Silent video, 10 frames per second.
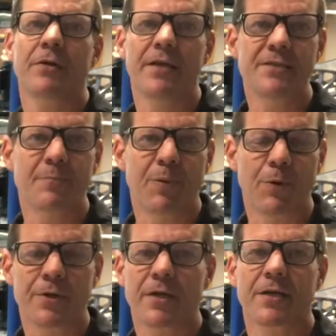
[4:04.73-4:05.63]
is
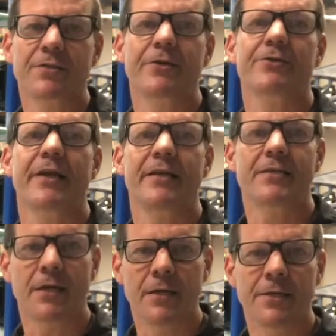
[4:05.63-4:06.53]
important because there's a
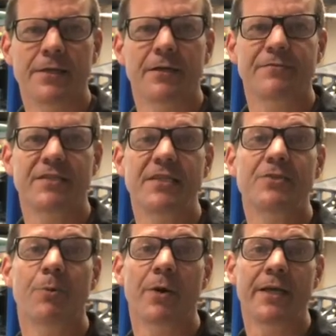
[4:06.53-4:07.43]
ton of
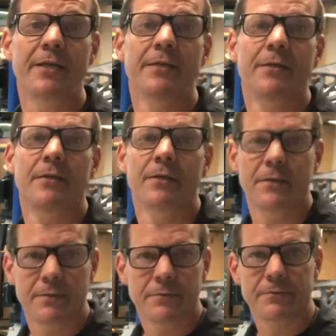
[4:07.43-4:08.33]
T20
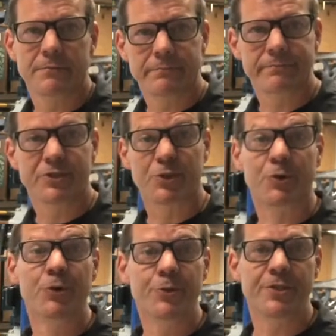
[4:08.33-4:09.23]

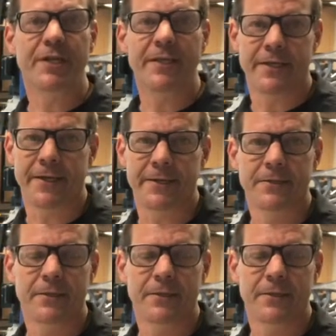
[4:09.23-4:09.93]
screws in there.